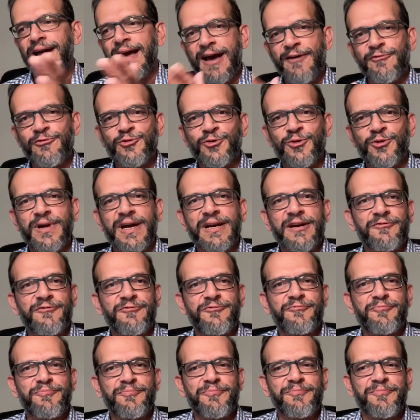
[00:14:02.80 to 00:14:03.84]
have to kind
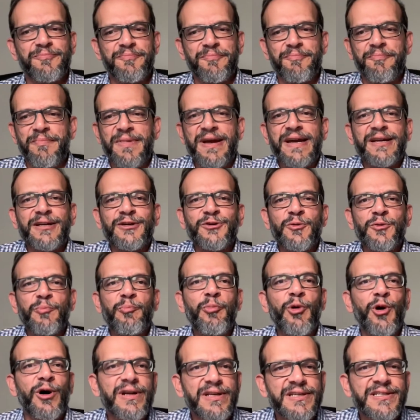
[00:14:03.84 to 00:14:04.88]
of make to
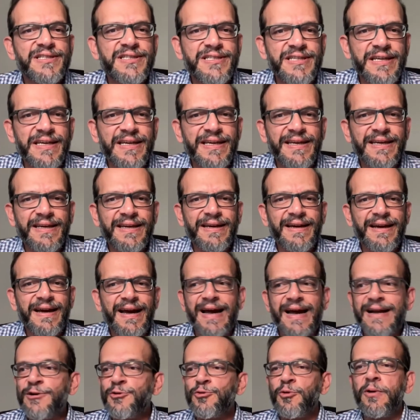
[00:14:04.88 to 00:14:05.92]
policy
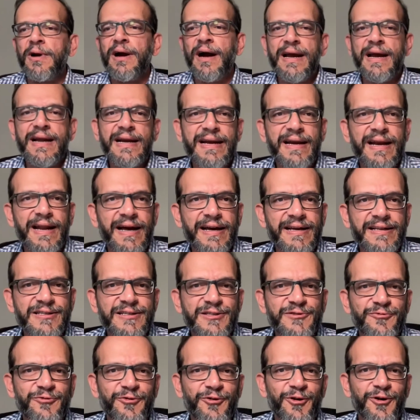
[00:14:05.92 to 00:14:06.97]
and to
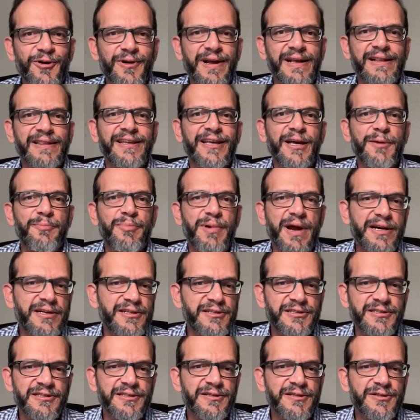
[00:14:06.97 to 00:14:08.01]
guidelines for healthcare
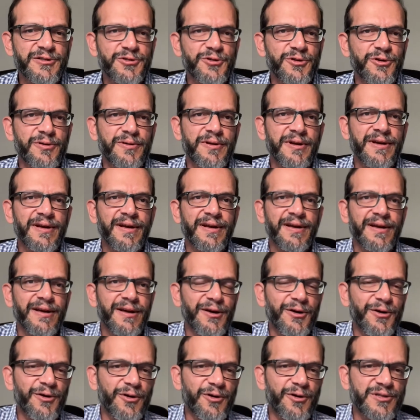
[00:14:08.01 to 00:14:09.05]
practitioners or,
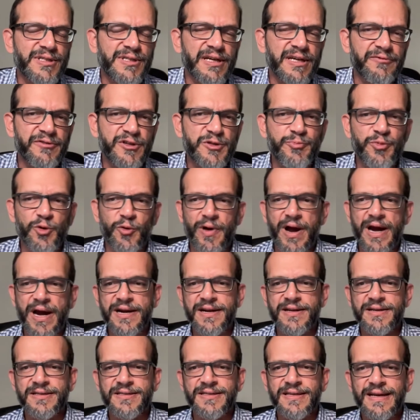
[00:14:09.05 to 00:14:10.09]
or, or service
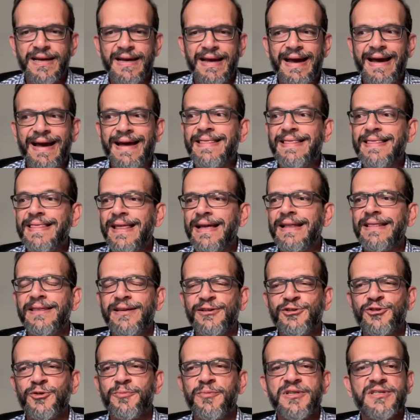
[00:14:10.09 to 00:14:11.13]
providers. And then
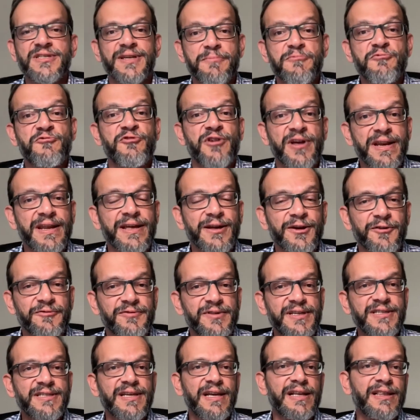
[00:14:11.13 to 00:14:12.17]
there should be some training
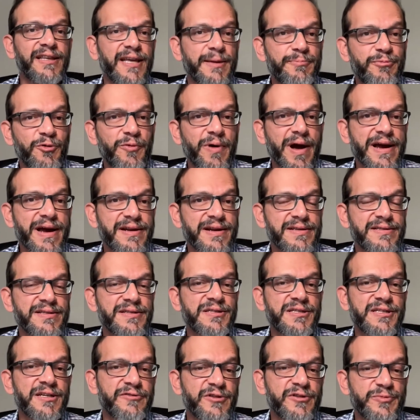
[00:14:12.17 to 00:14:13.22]
of these healthcare providers
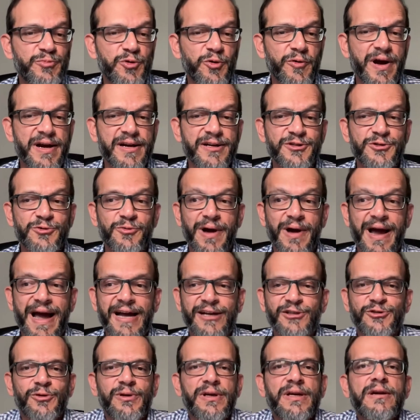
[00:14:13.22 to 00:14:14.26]
and service providers to
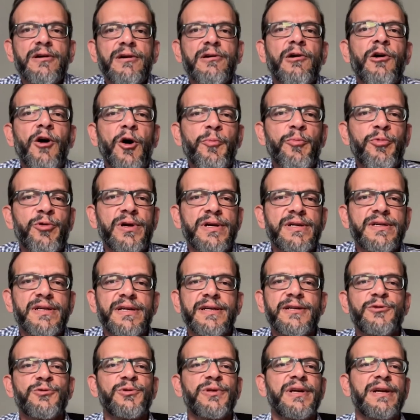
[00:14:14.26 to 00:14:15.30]
actually incorporate
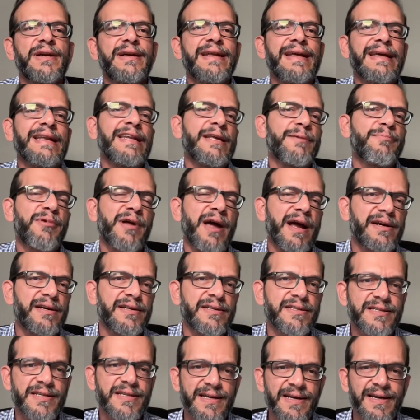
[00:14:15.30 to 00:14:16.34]
into their daily
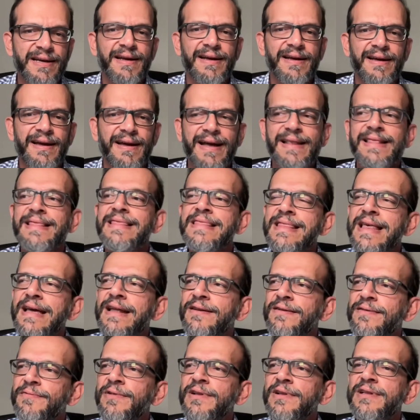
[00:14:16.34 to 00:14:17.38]
practice. And
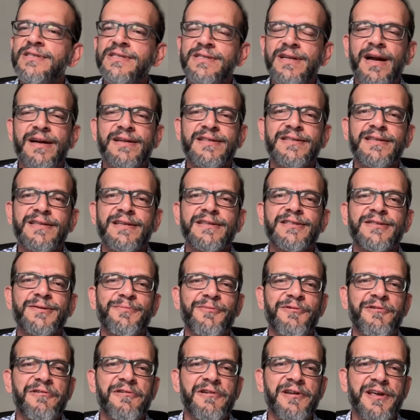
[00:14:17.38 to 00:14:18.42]
then we'll start seeing
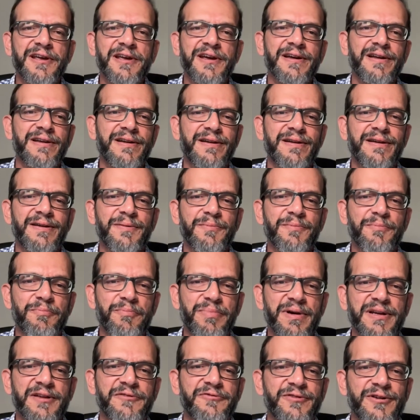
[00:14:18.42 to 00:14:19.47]
some real
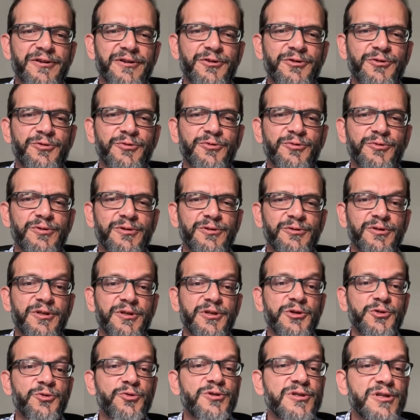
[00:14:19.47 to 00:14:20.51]
benefit to, to the
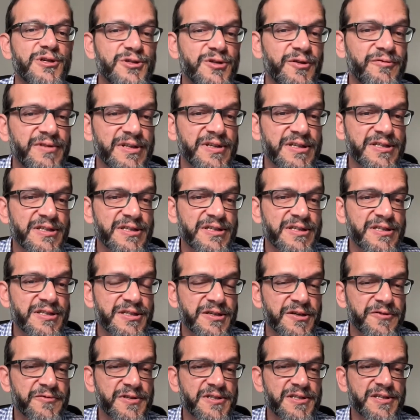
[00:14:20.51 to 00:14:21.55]
users of these
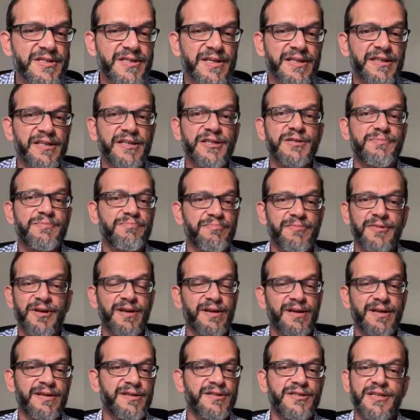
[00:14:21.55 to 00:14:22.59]
services and these
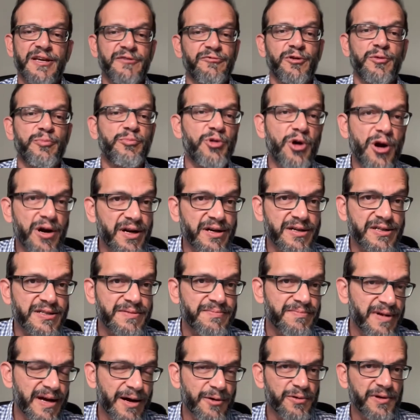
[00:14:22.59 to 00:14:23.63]
safer products
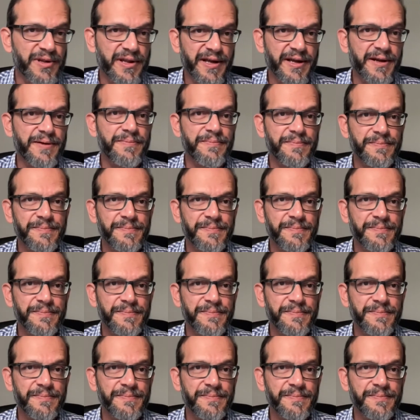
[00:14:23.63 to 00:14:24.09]
out there.